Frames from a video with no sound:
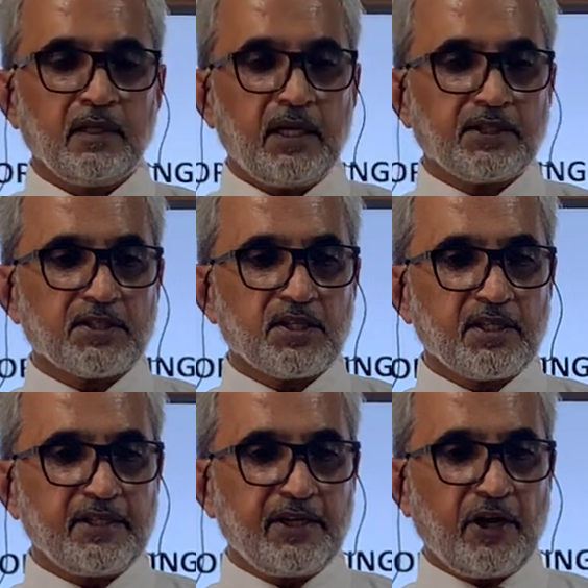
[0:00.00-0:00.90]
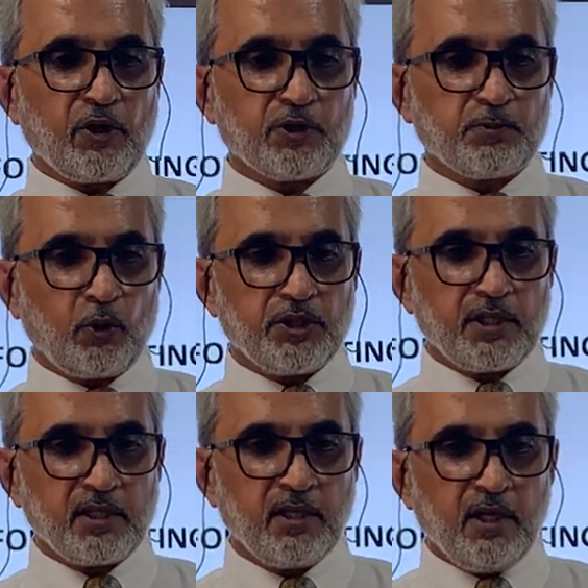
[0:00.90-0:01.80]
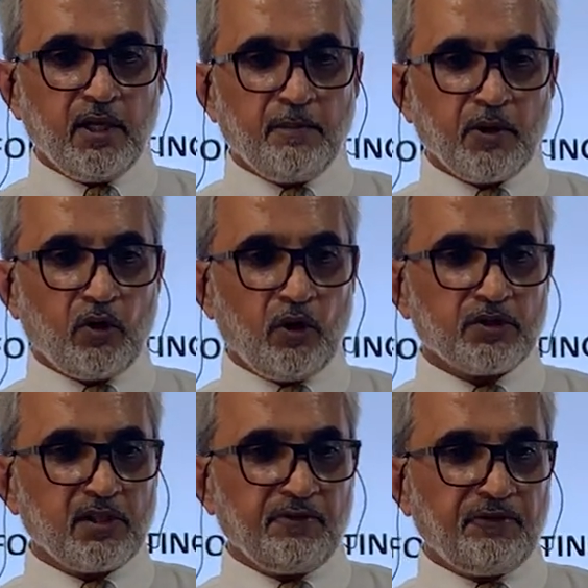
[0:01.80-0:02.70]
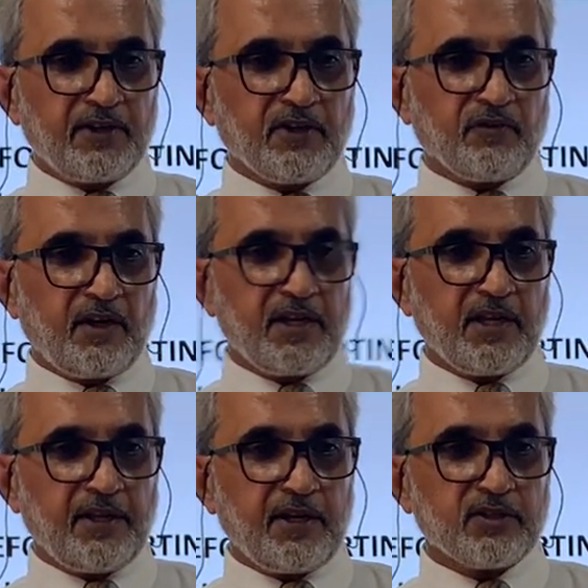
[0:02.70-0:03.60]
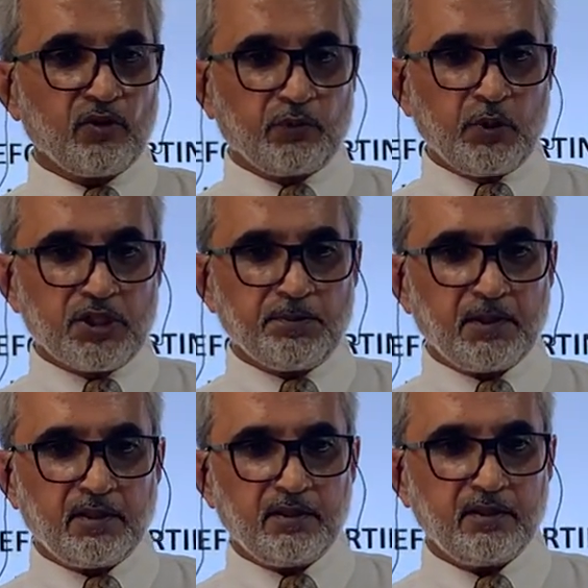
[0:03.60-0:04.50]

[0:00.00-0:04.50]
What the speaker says: And this is an inadequate exposure because the lymphatic drainage area is not visible.